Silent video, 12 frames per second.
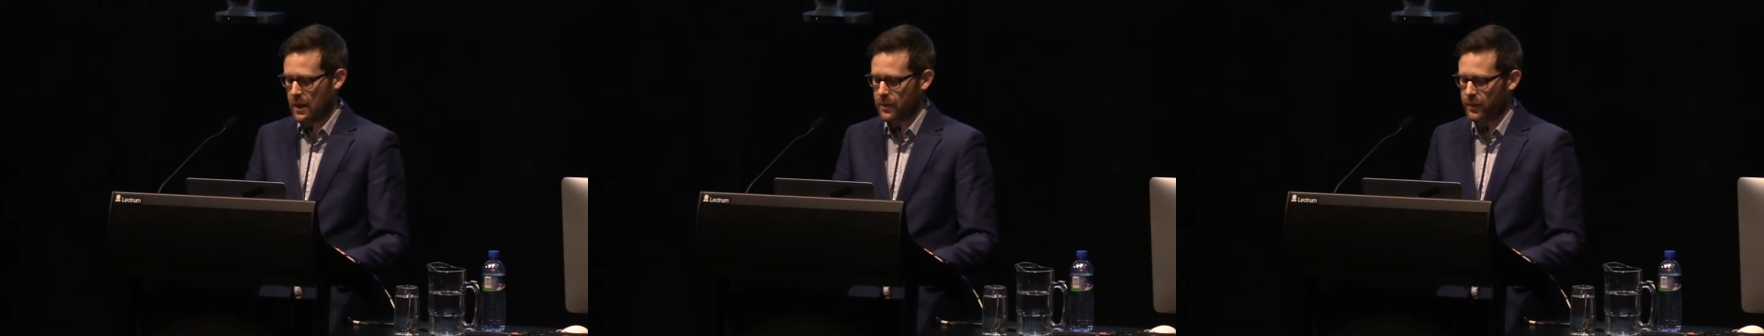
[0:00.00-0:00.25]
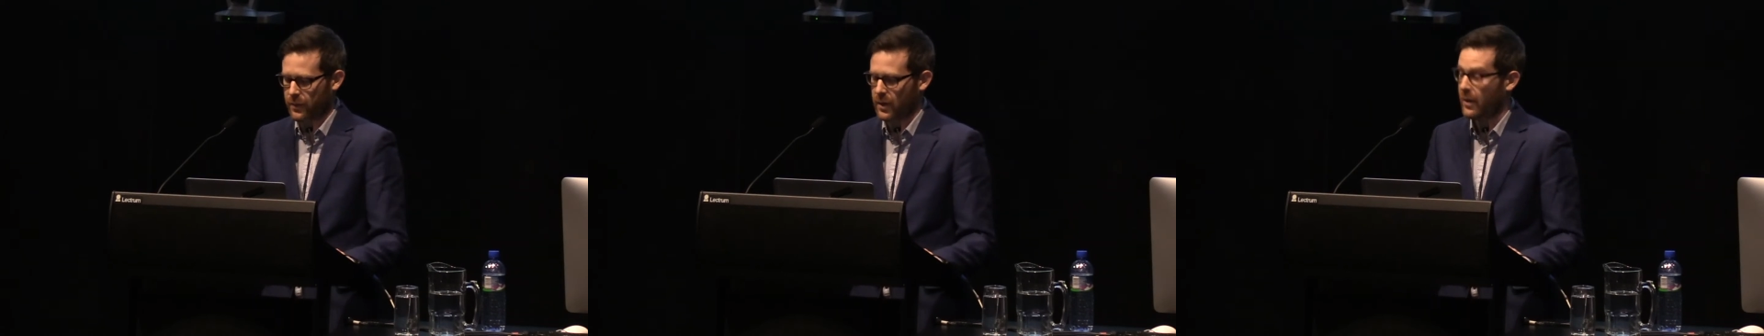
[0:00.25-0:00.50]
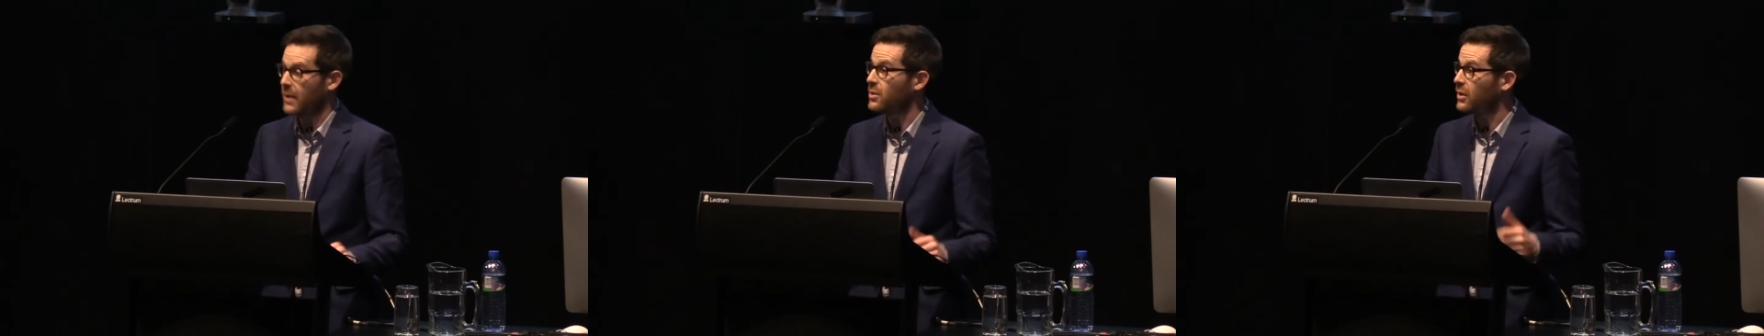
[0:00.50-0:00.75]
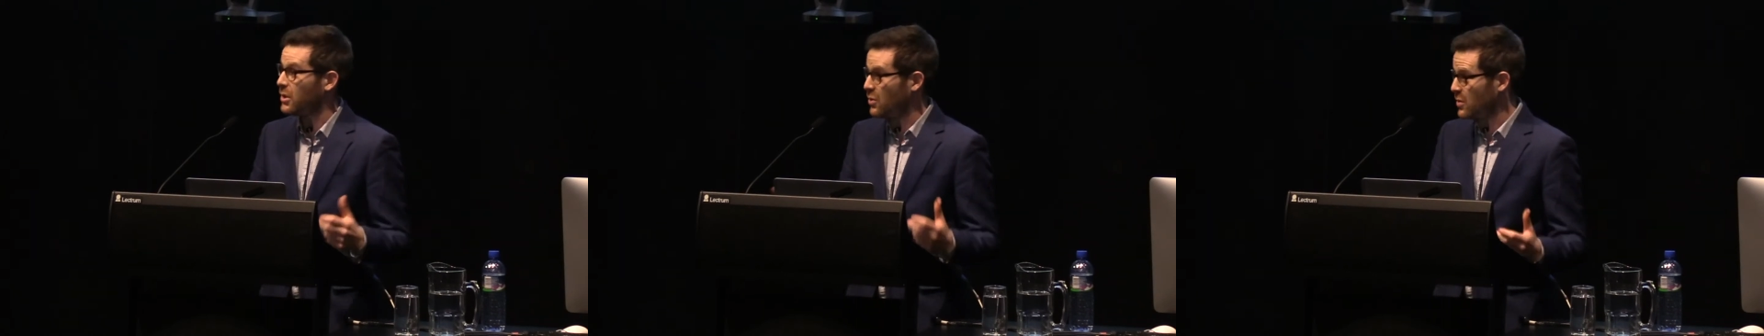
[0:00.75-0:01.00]
that they're
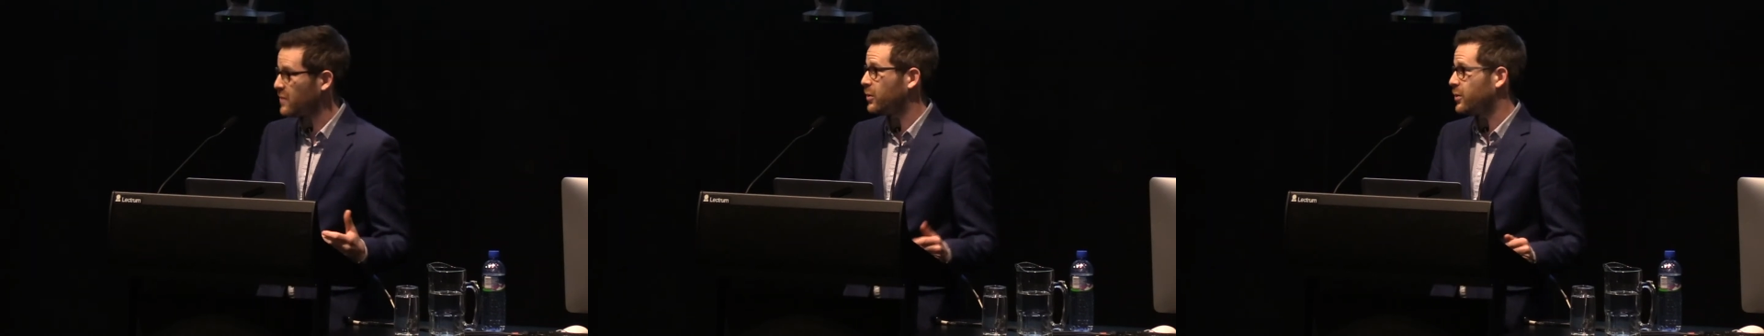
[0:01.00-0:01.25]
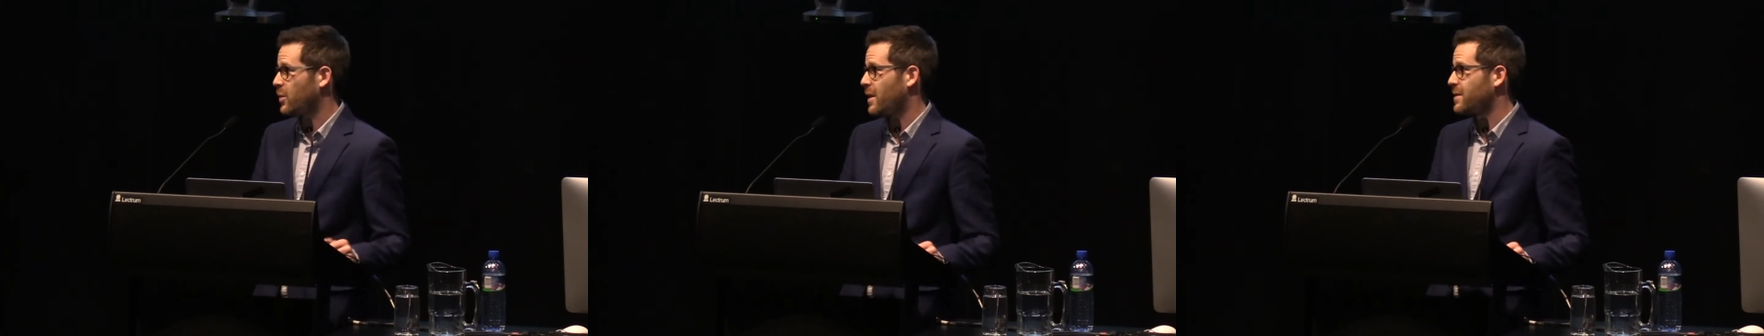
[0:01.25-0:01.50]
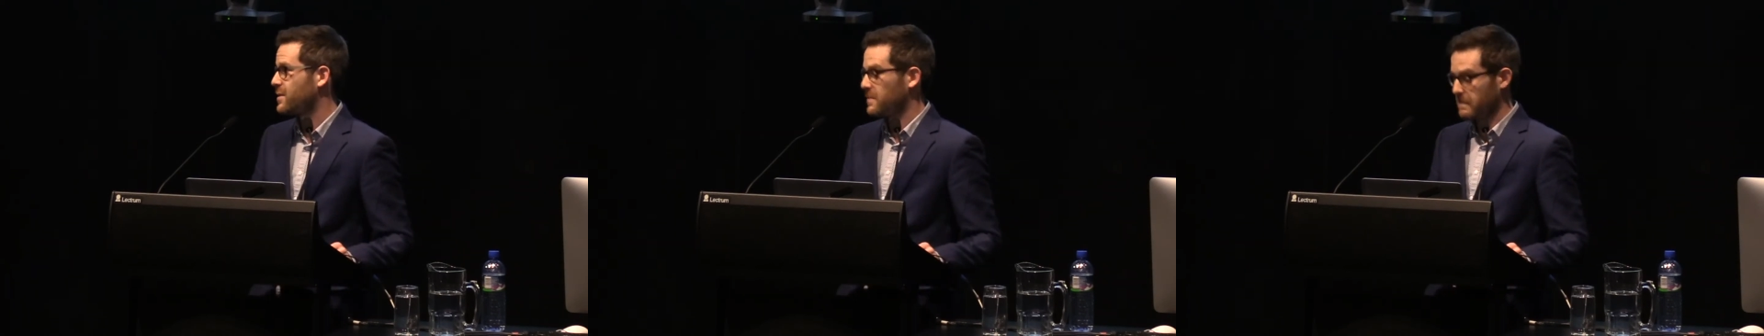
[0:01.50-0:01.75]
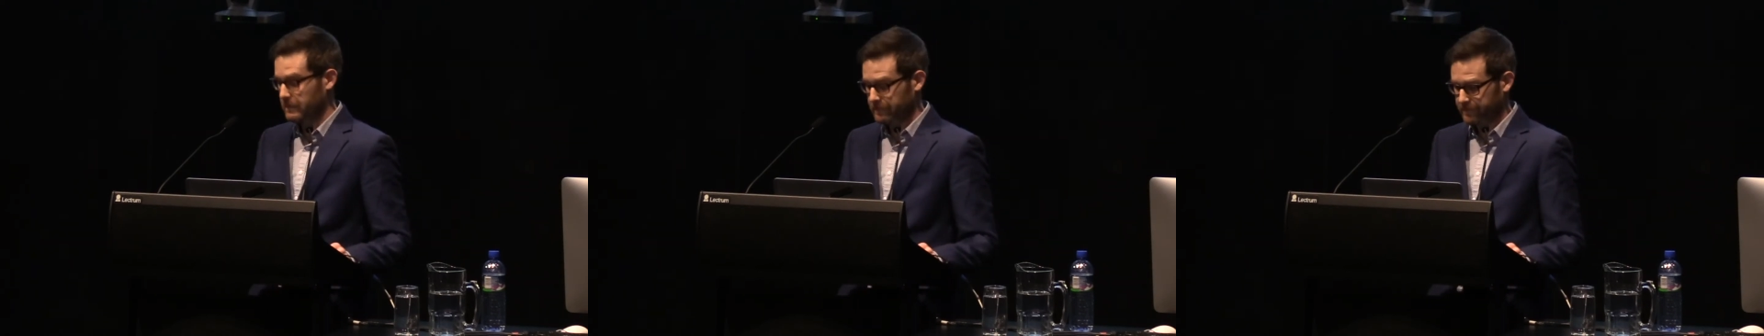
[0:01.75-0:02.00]
actually useful to
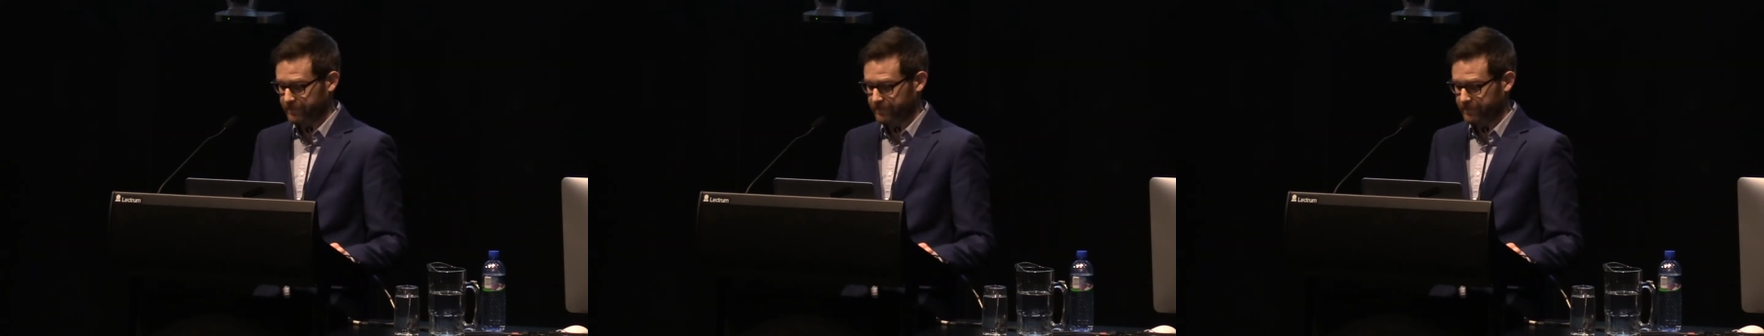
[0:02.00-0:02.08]
us.